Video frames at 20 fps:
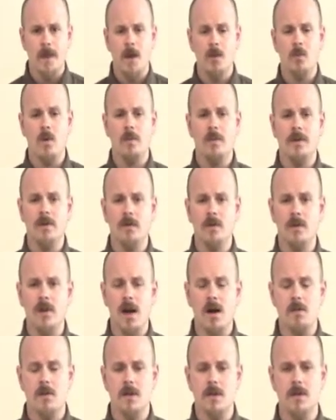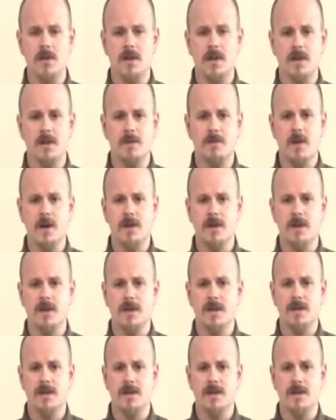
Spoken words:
And when we do that, we use an expression,